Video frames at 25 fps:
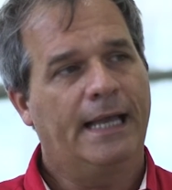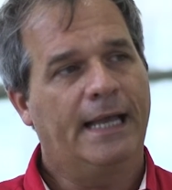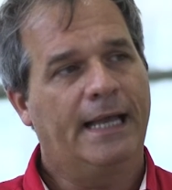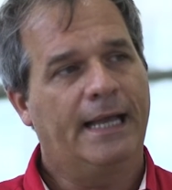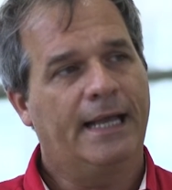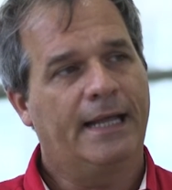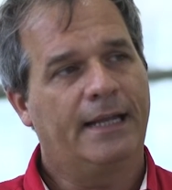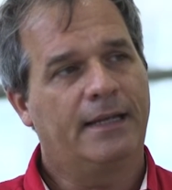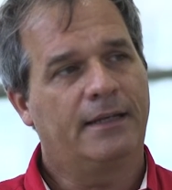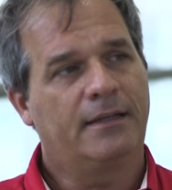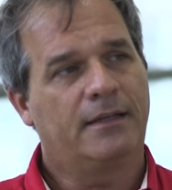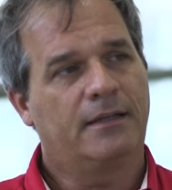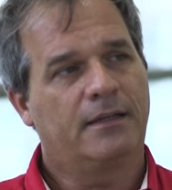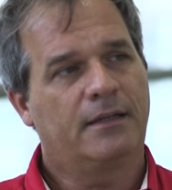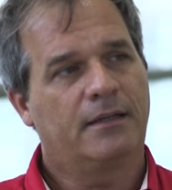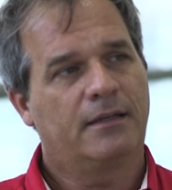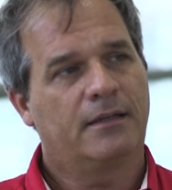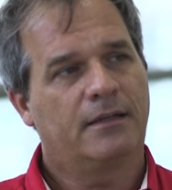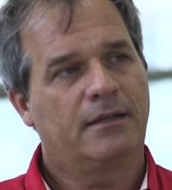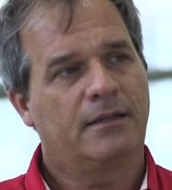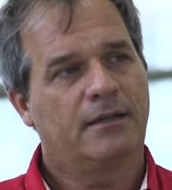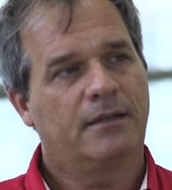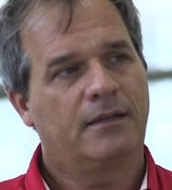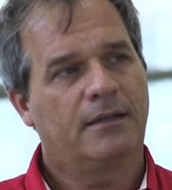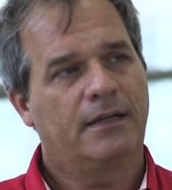And,
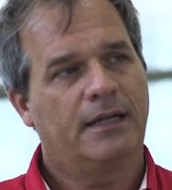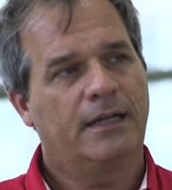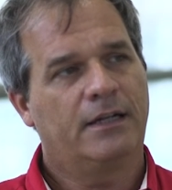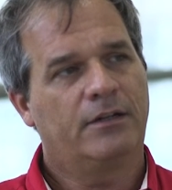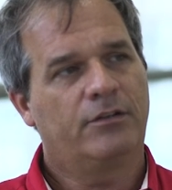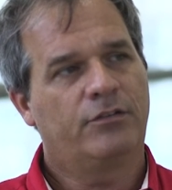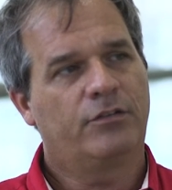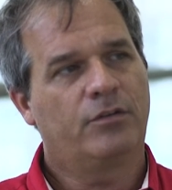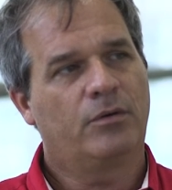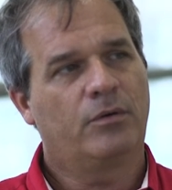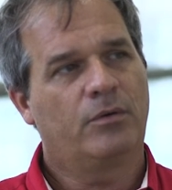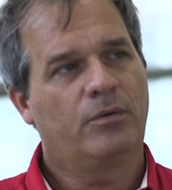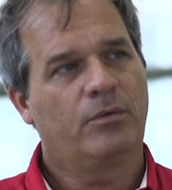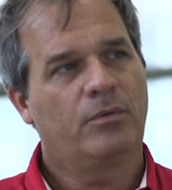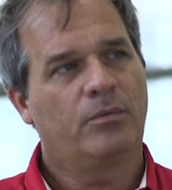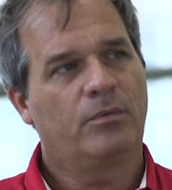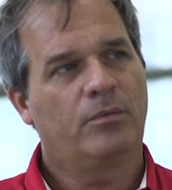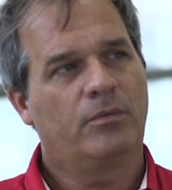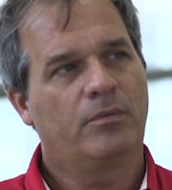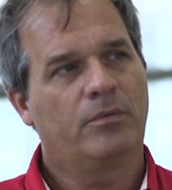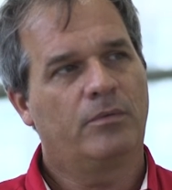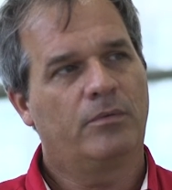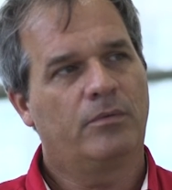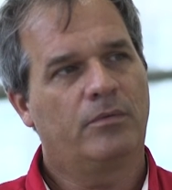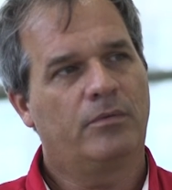uh, and so
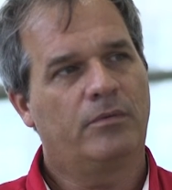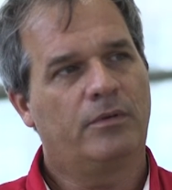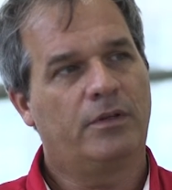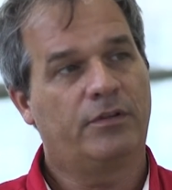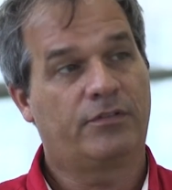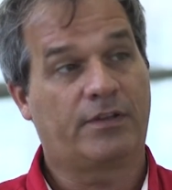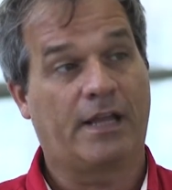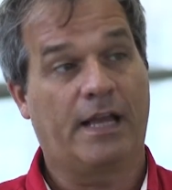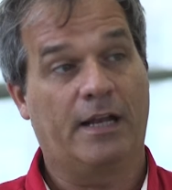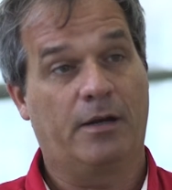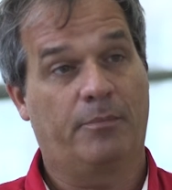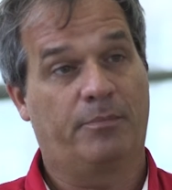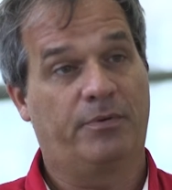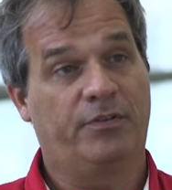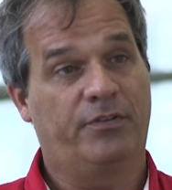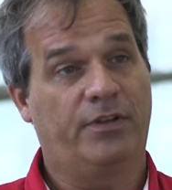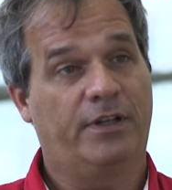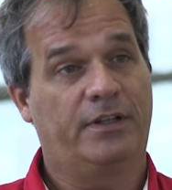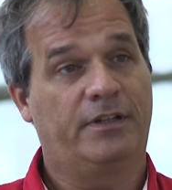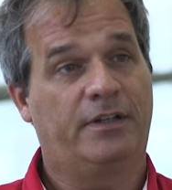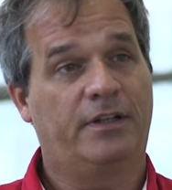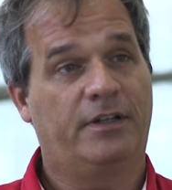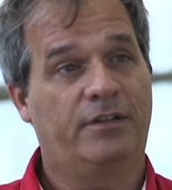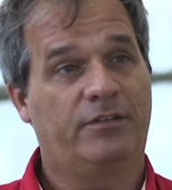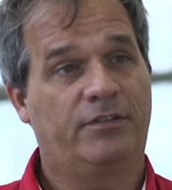this kind of
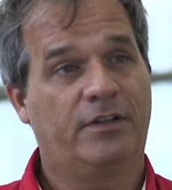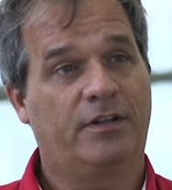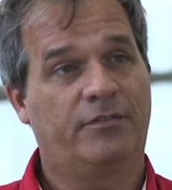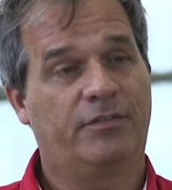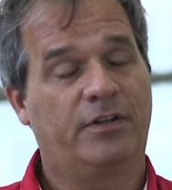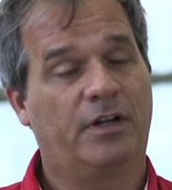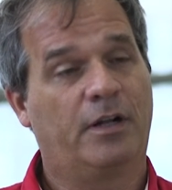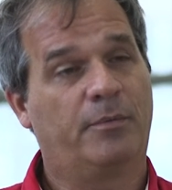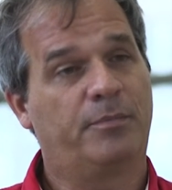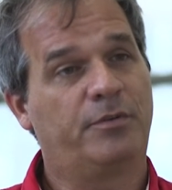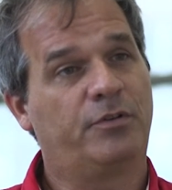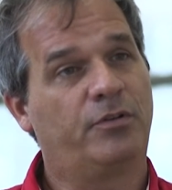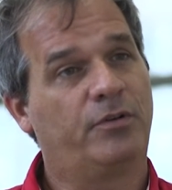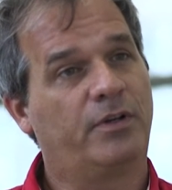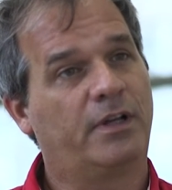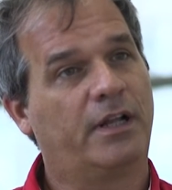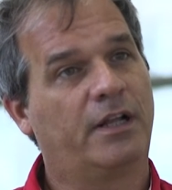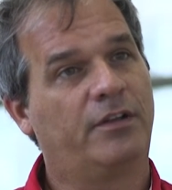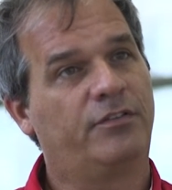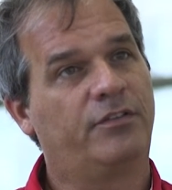presented itself an opportunity.